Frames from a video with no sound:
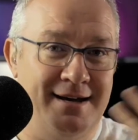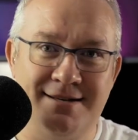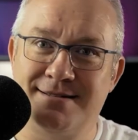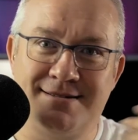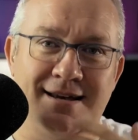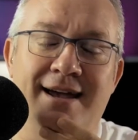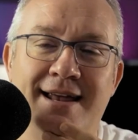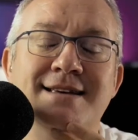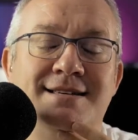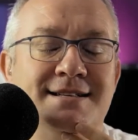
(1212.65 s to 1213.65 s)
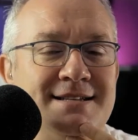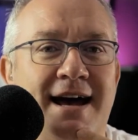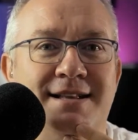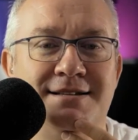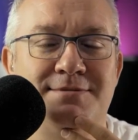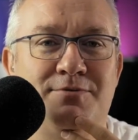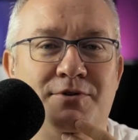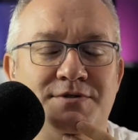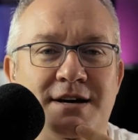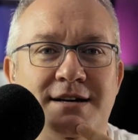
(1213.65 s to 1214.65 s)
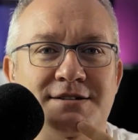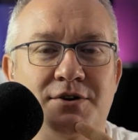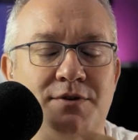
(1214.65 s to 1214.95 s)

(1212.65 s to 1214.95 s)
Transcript: It is intense process.